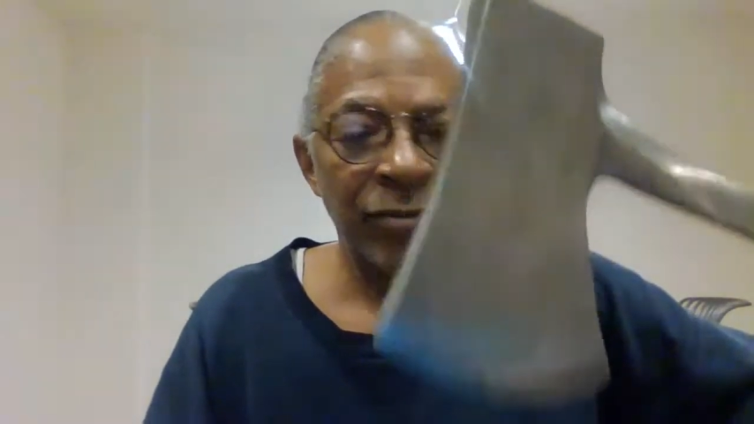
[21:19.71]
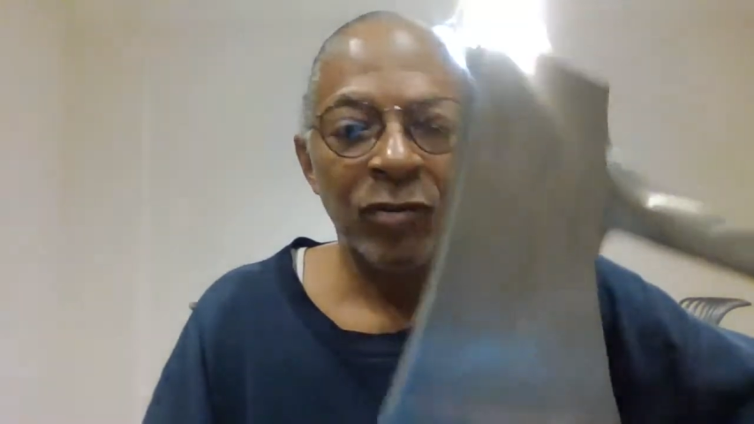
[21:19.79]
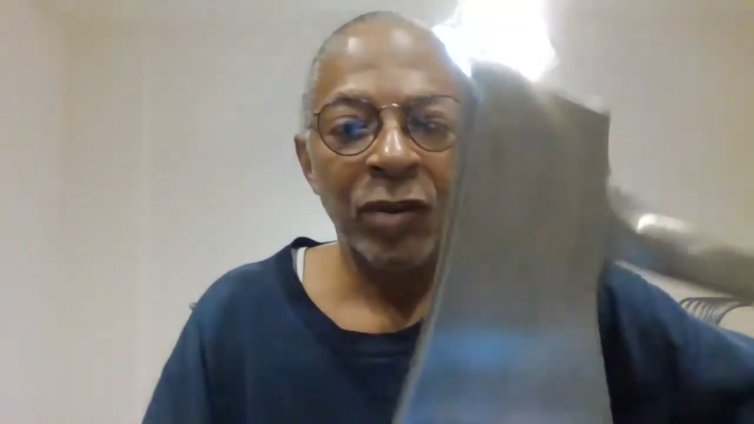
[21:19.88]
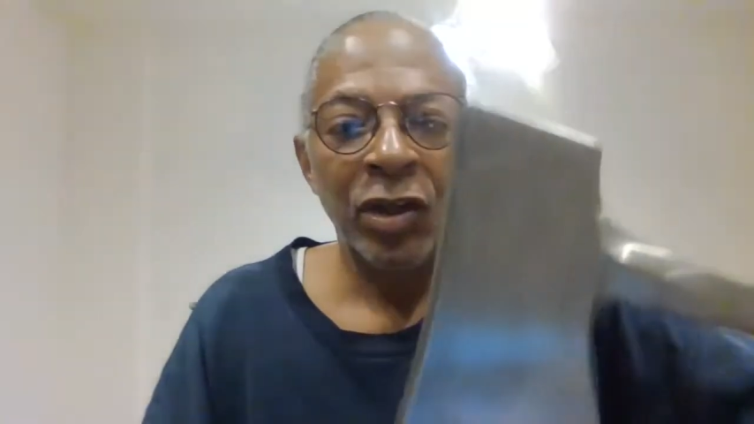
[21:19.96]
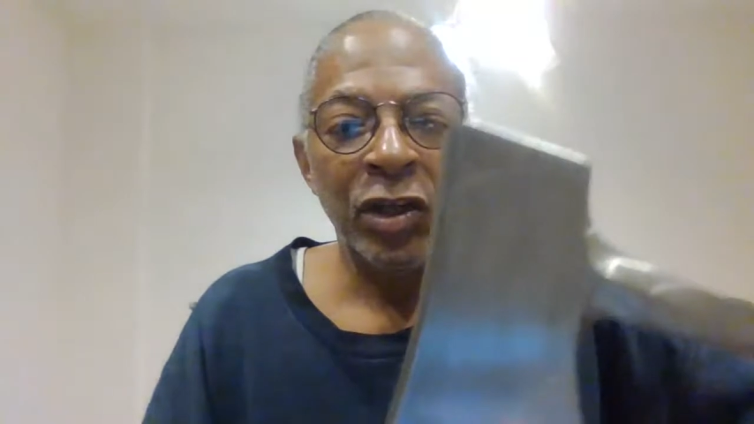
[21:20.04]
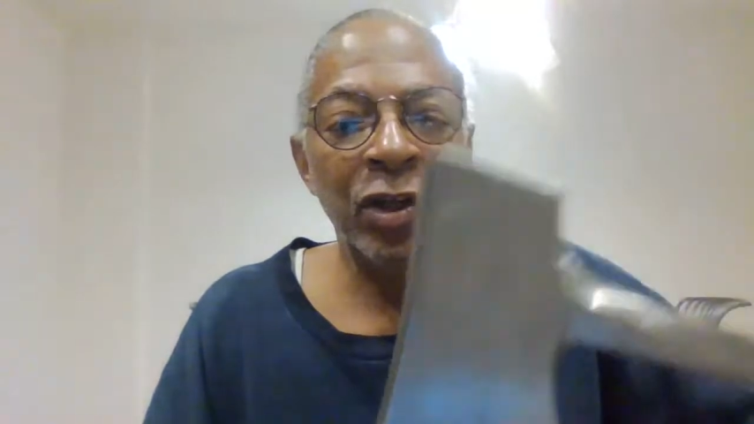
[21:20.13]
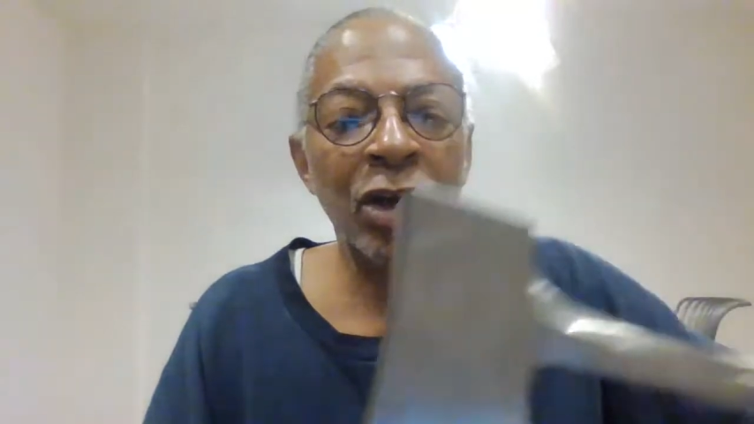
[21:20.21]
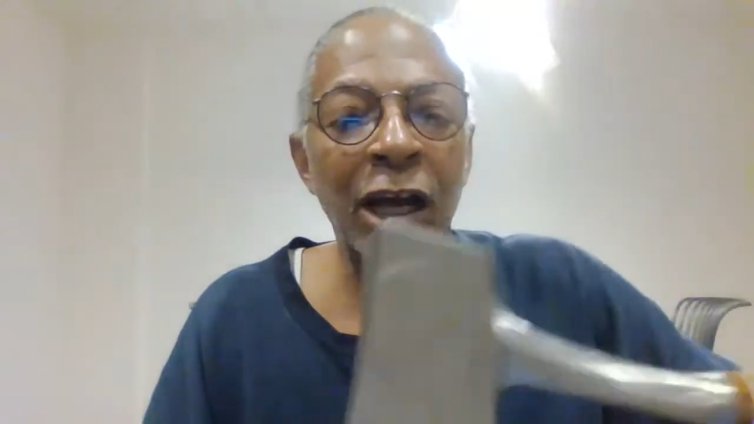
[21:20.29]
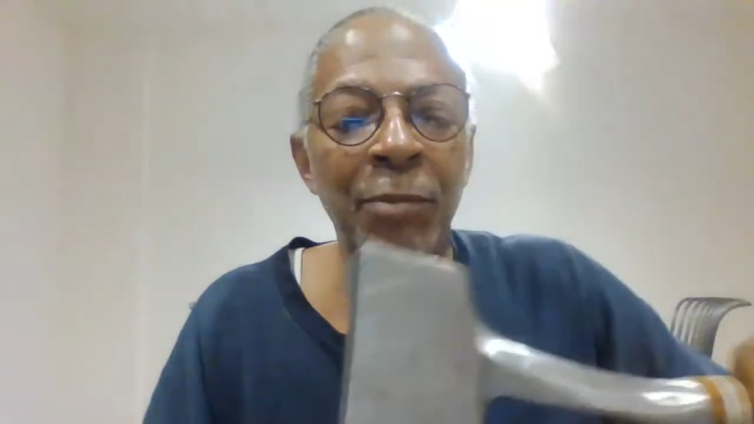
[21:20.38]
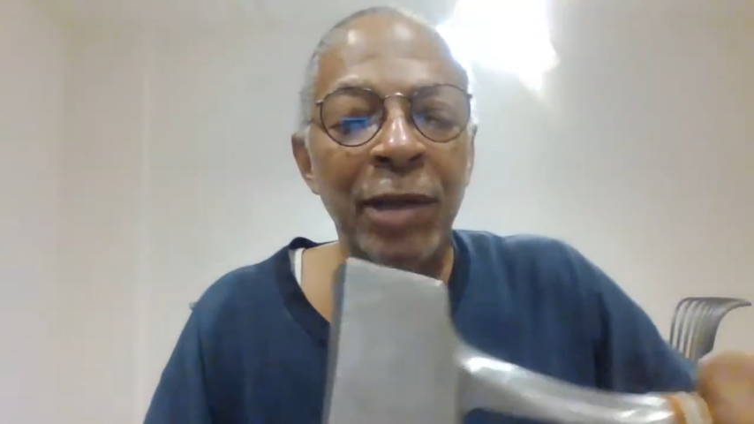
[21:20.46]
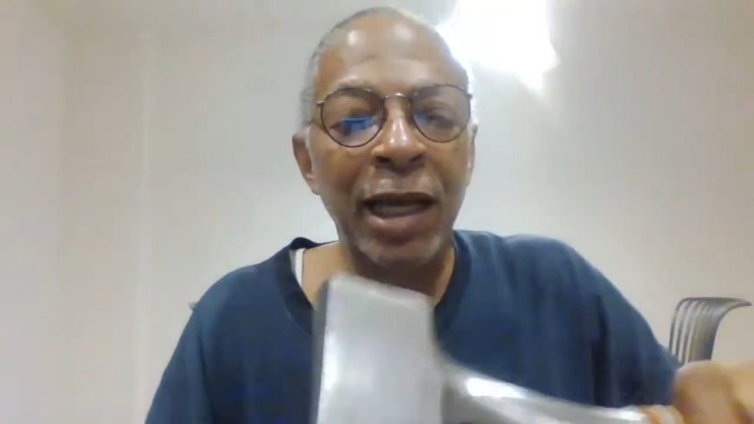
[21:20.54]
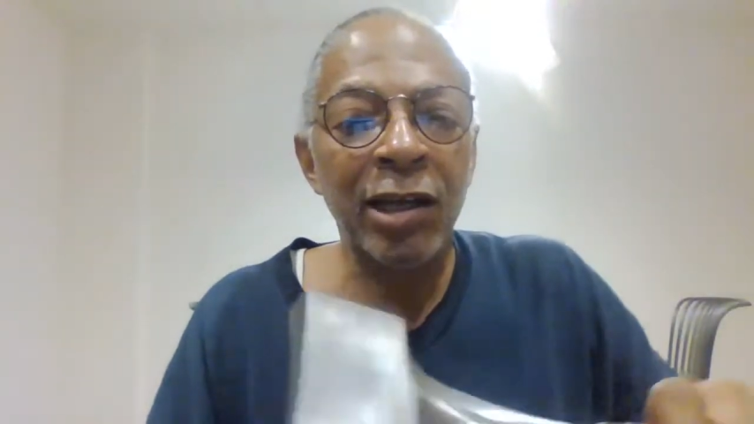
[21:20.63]

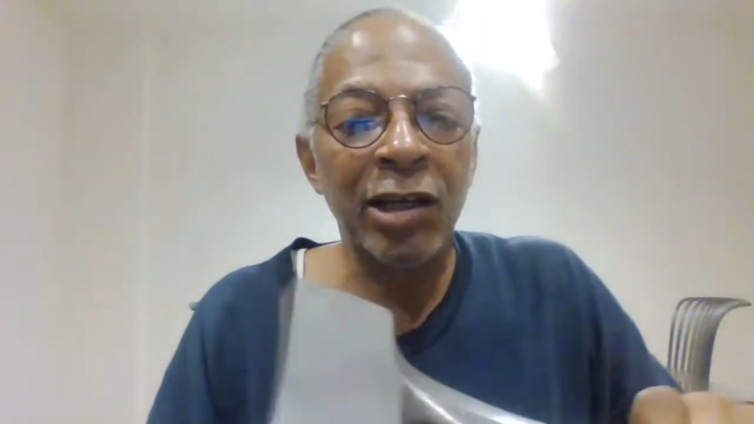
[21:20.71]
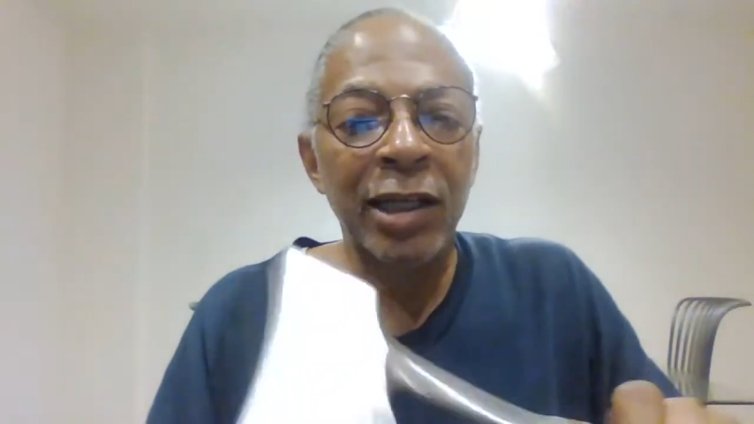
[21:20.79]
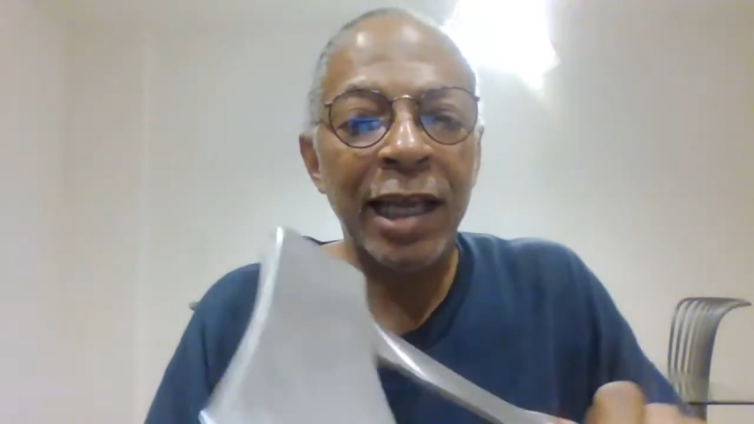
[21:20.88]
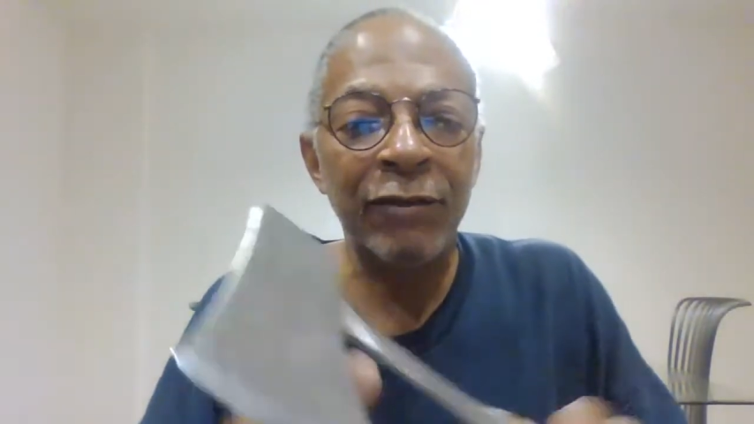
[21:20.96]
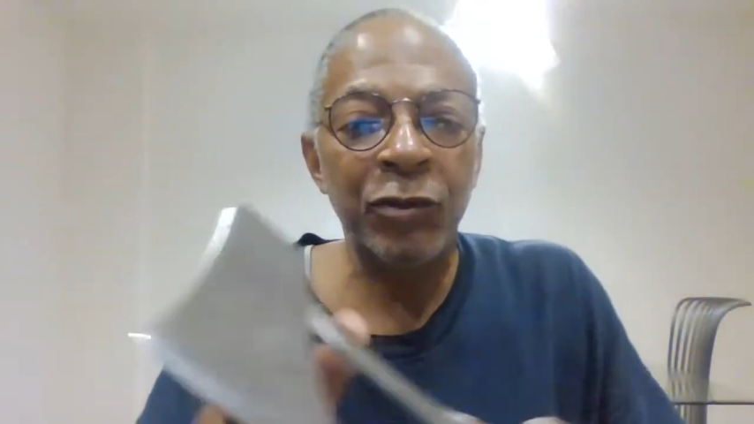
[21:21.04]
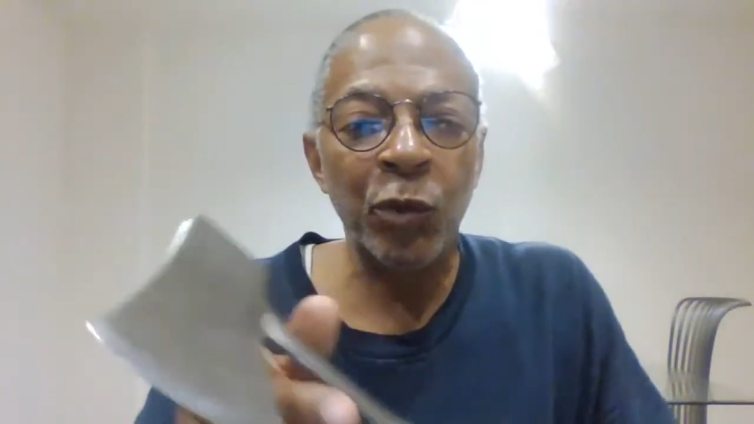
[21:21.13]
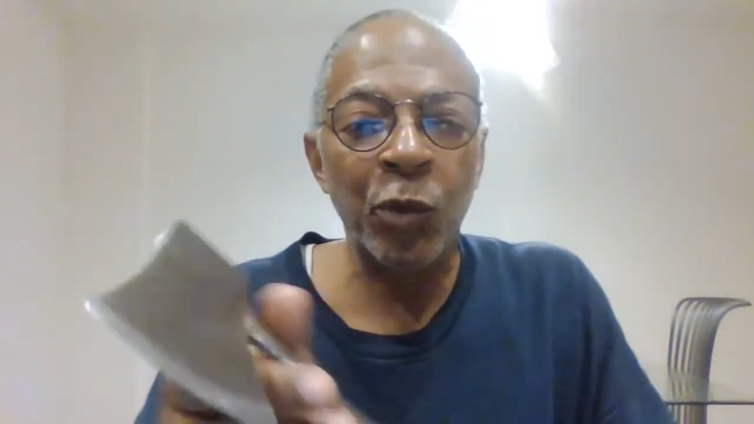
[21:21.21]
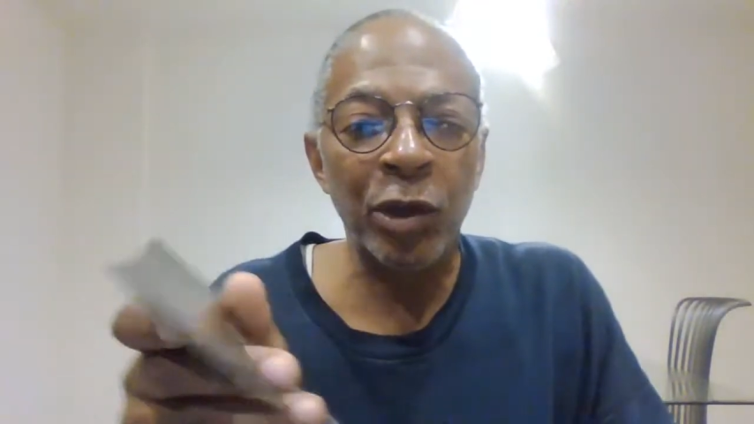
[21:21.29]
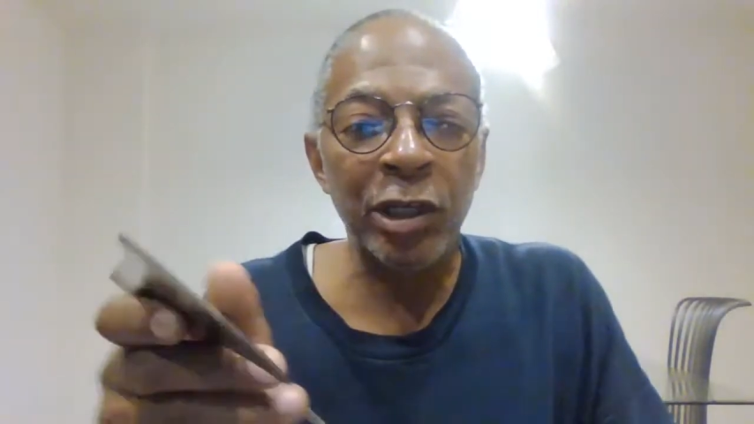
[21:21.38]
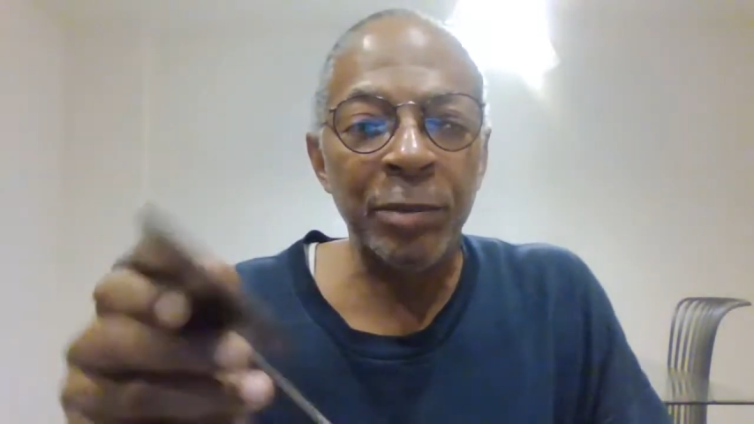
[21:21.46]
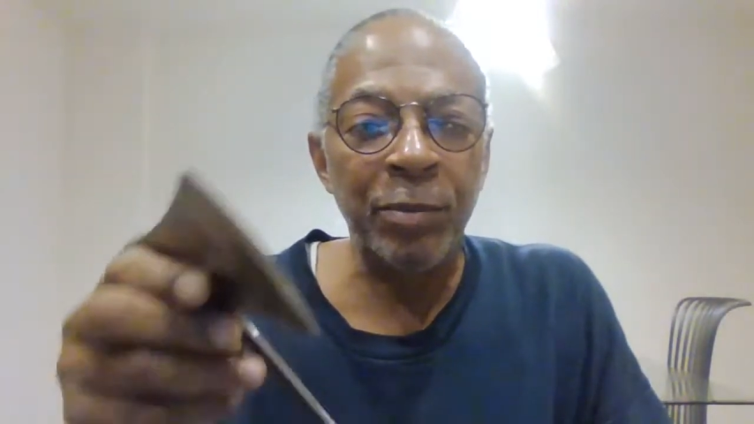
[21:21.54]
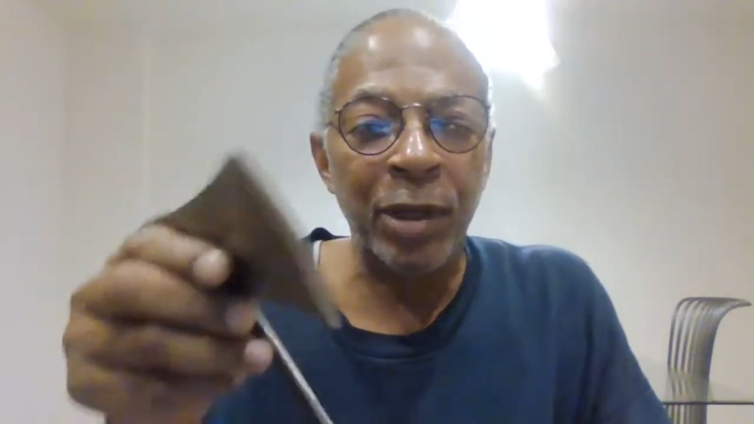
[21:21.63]
I'm not going to have to
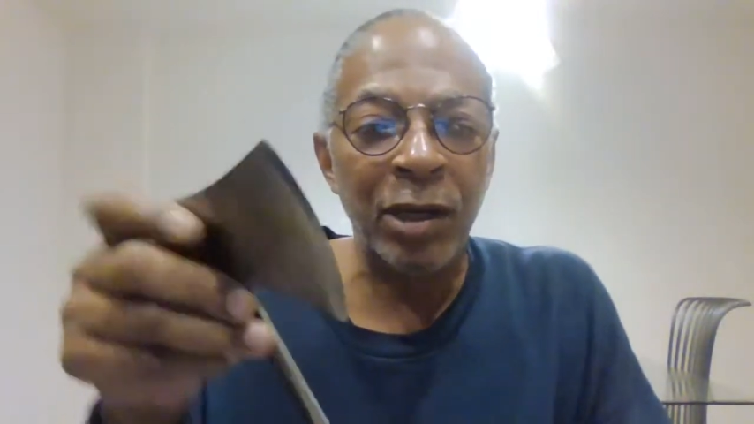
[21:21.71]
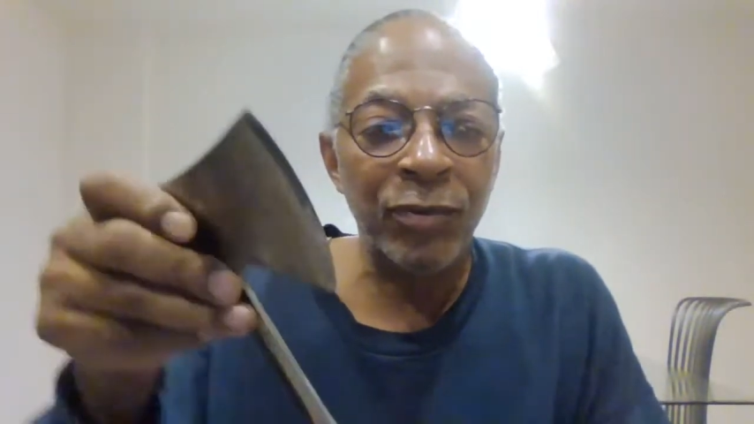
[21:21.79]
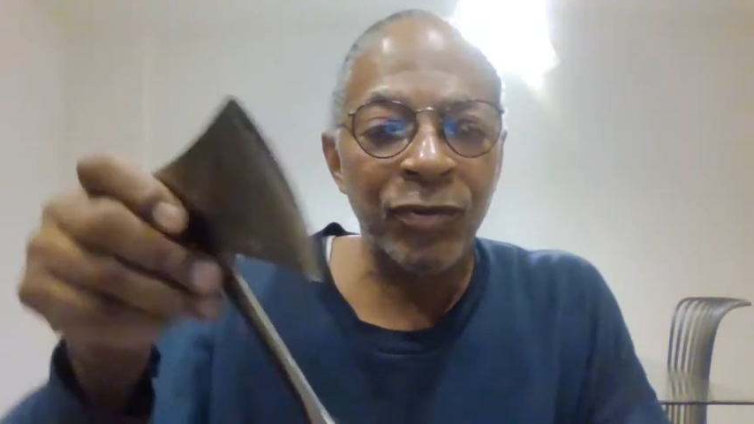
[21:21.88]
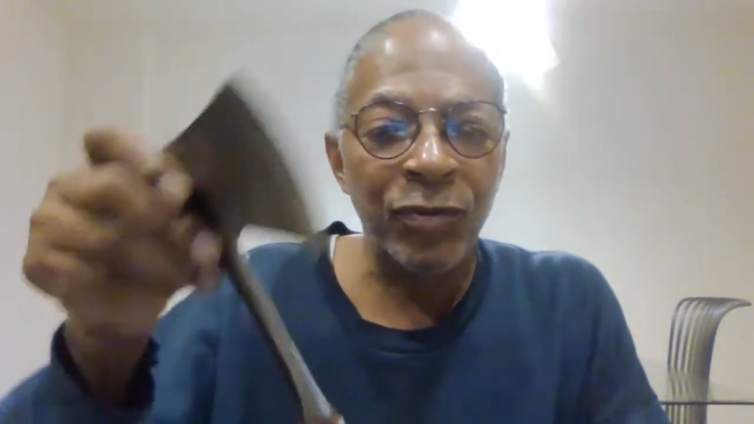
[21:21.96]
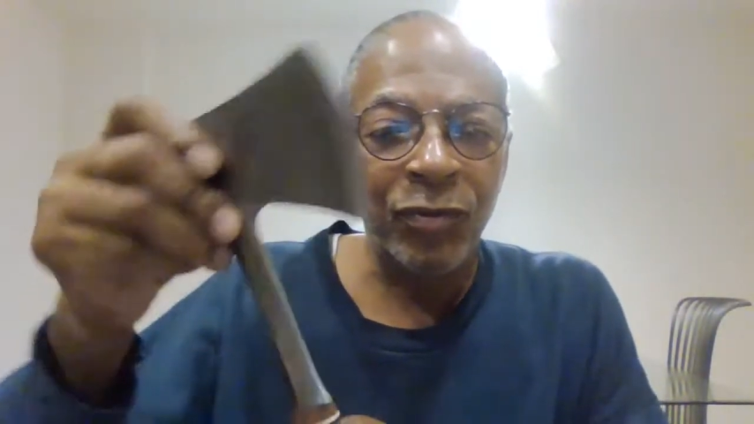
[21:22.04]
worry about